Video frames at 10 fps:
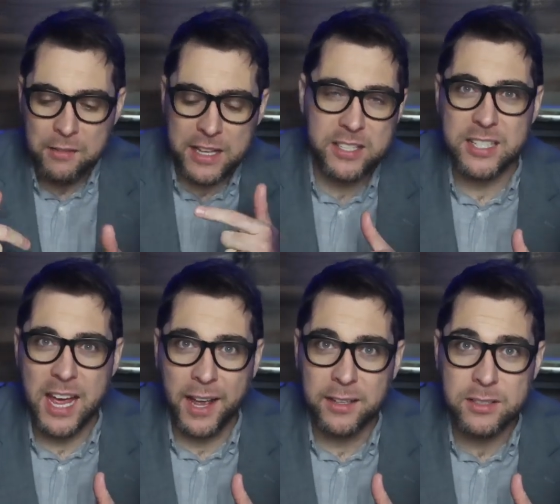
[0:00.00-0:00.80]
these
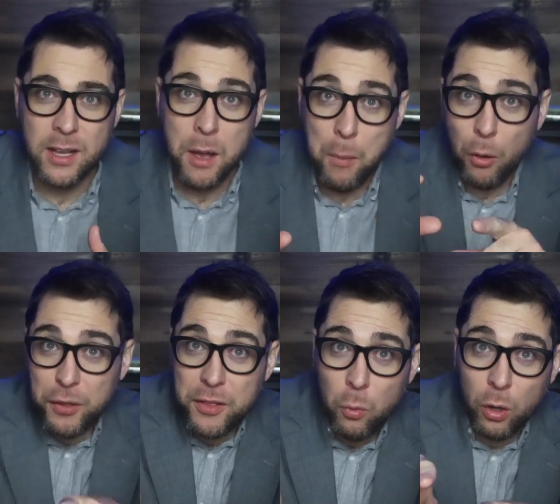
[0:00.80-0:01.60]
things, both
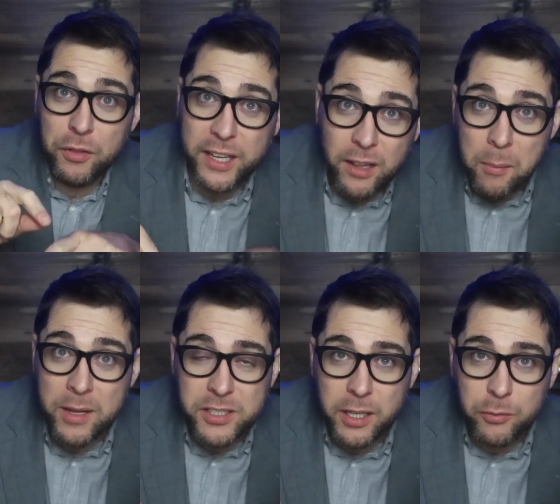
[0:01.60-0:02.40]
in the world, the Elon
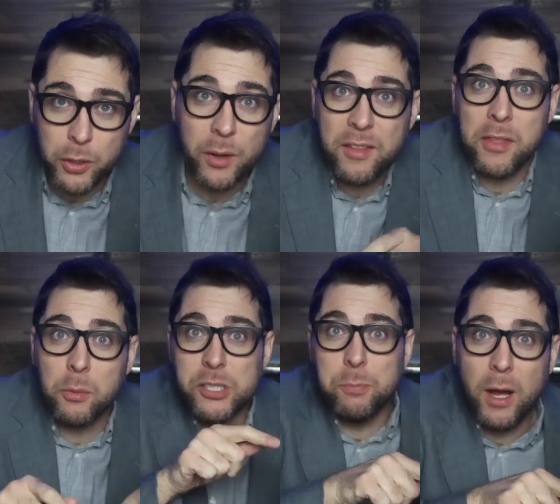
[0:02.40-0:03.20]
Musk interview, and then the
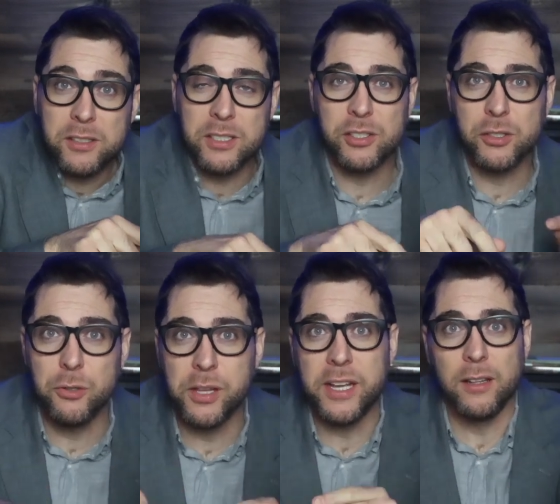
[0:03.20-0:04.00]
responses
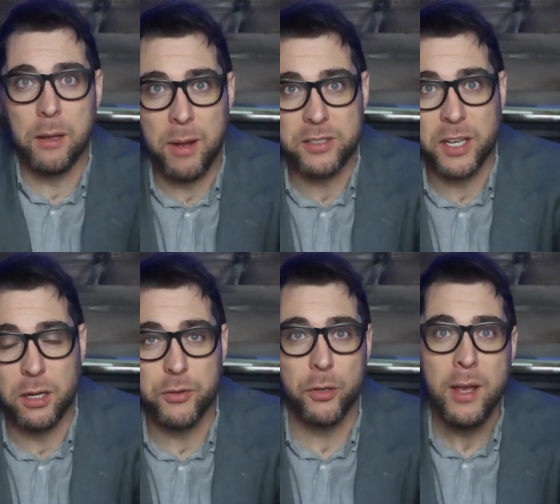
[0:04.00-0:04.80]
to the Elon Musk
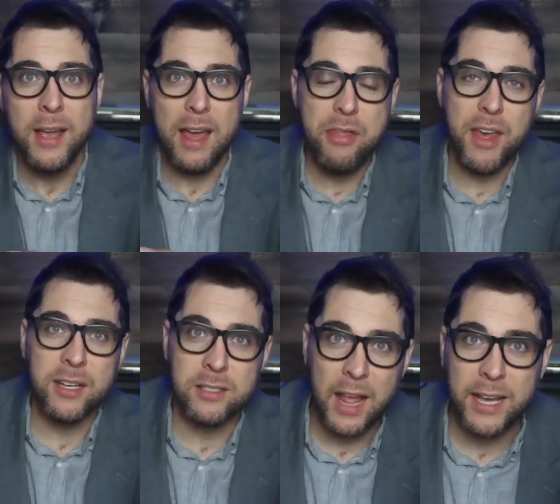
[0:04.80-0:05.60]
interview and
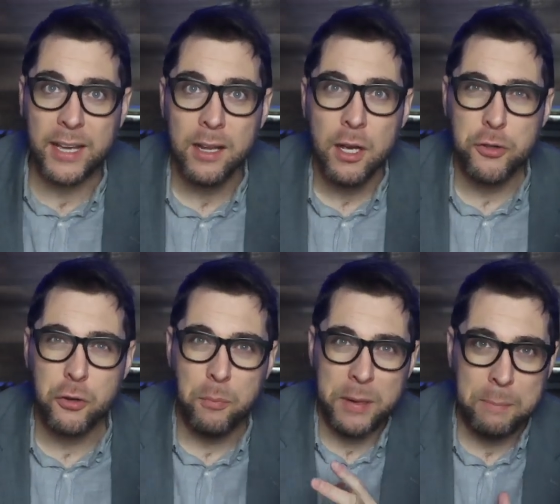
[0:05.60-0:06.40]
things like it.
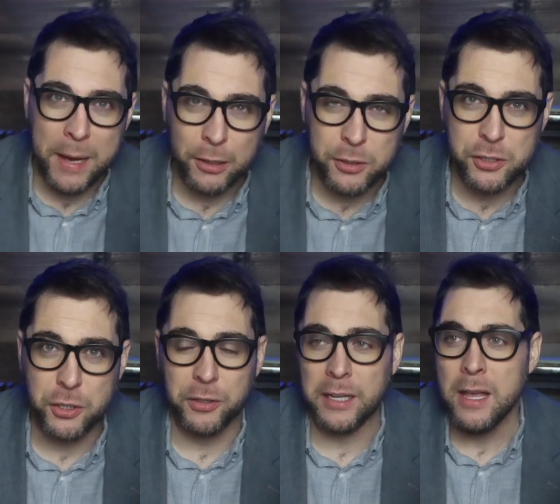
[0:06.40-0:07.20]
To be better
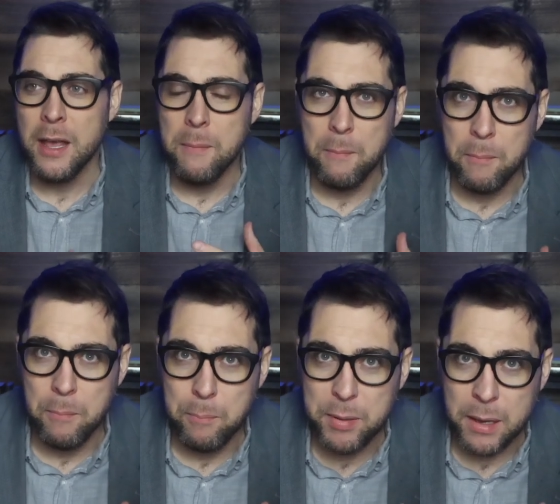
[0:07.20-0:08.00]
discerning,
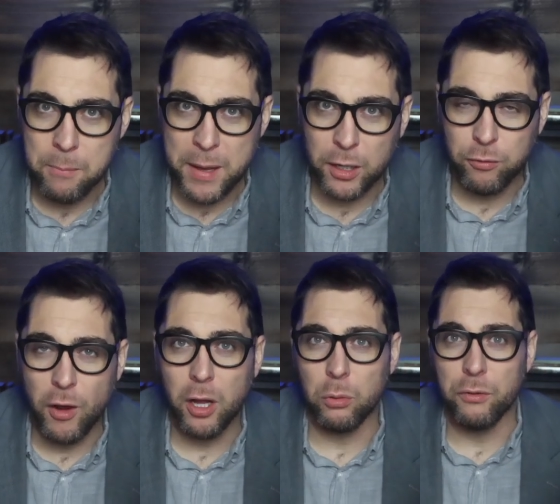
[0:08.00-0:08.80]
be a better
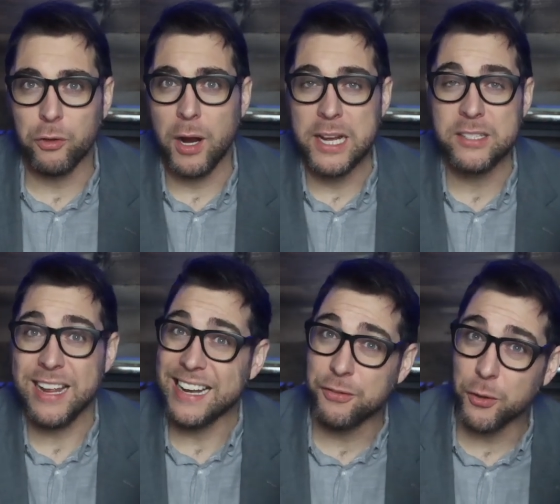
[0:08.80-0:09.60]
follower of Christ.
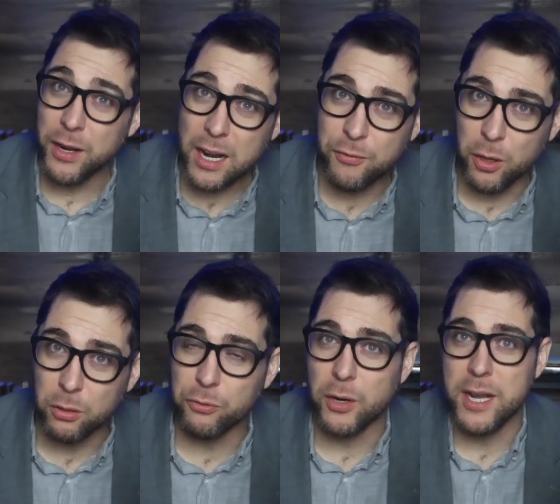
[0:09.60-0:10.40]
And if you're not a
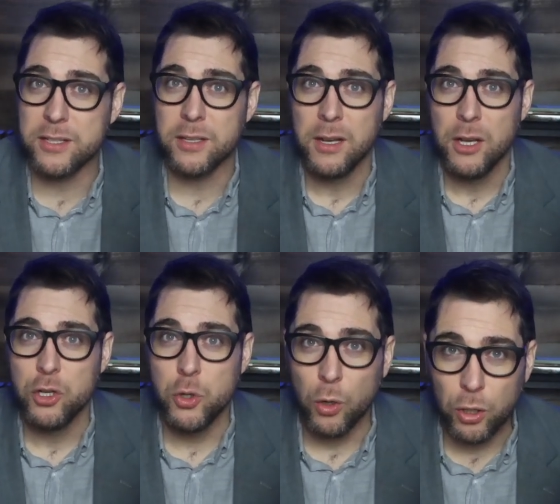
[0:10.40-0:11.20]
follower of Christ,
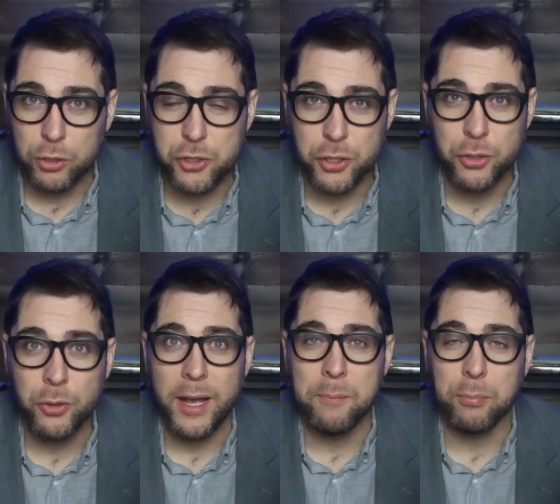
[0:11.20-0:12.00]
to urge
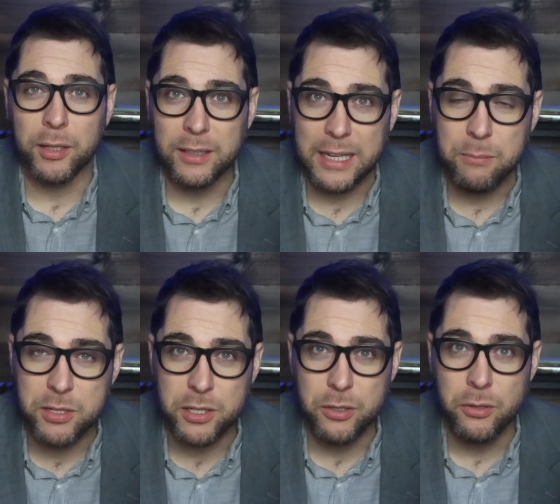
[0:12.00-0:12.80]
you and proclaim
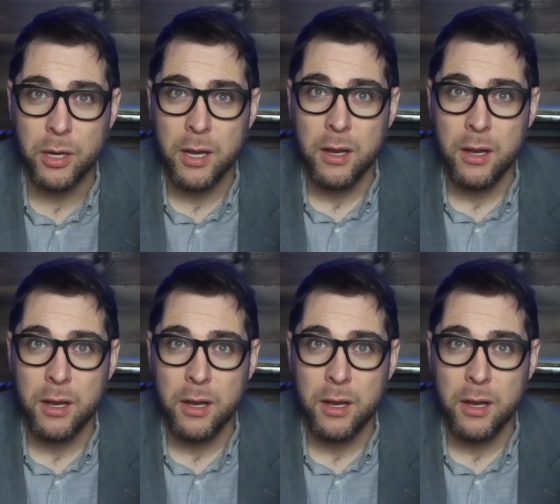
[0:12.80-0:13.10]
to you,